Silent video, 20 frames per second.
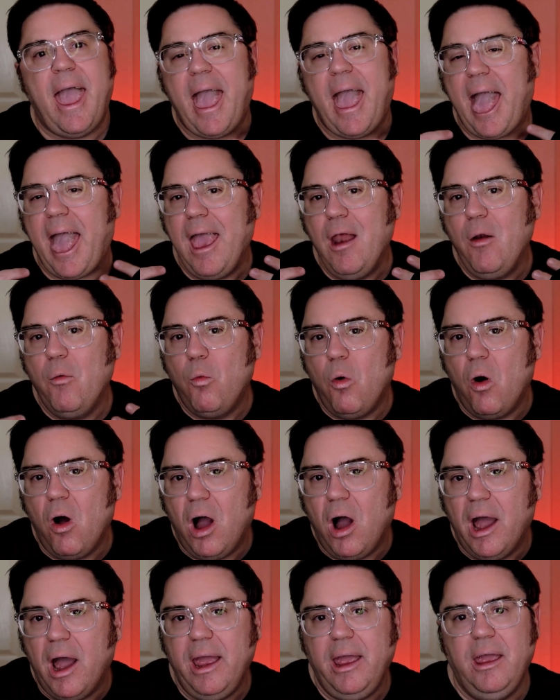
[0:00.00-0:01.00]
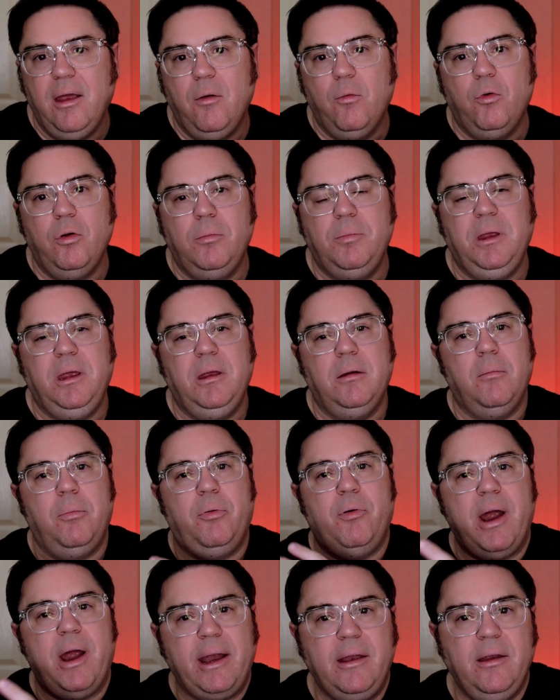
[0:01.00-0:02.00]
and why it would be
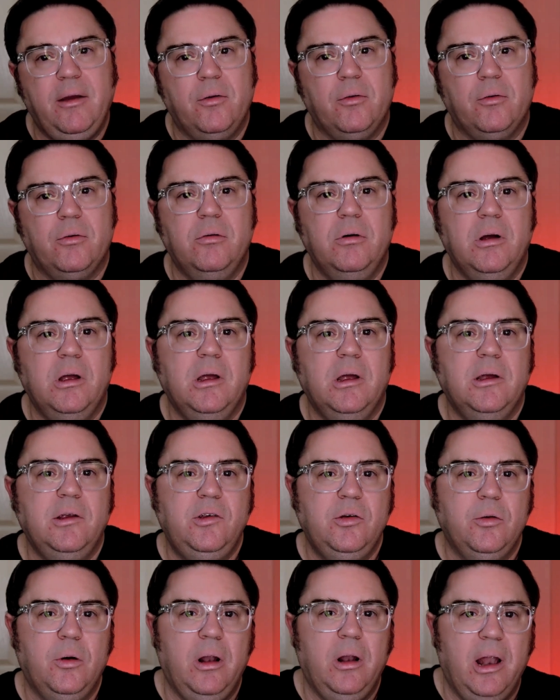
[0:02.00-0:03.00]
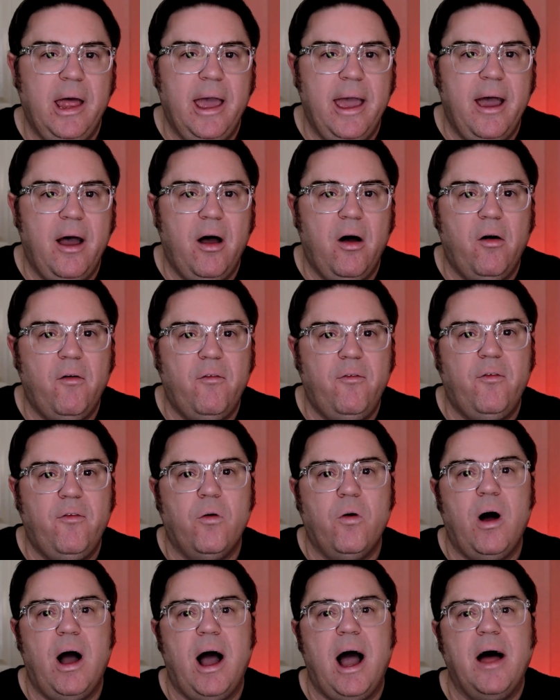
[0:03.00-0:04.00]
impractical to allow
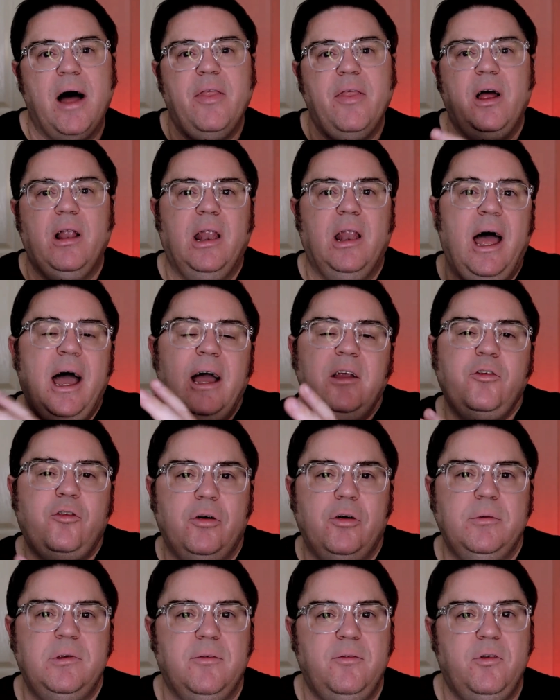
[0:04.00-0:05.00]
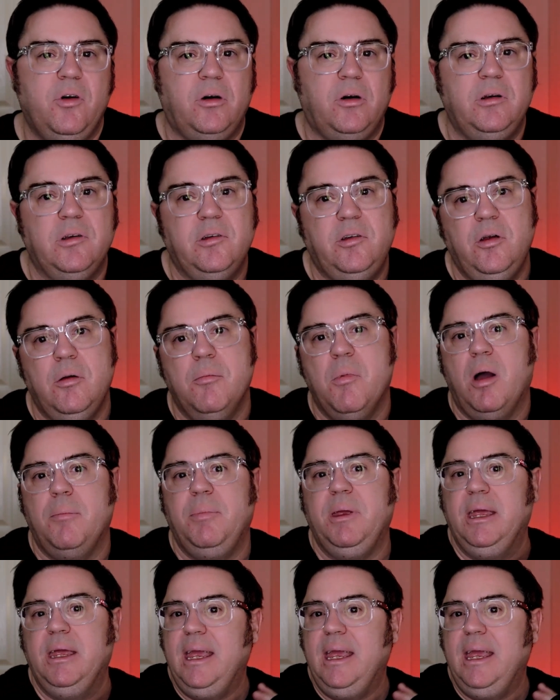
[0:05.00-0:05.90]
for other large groups of doctors who might be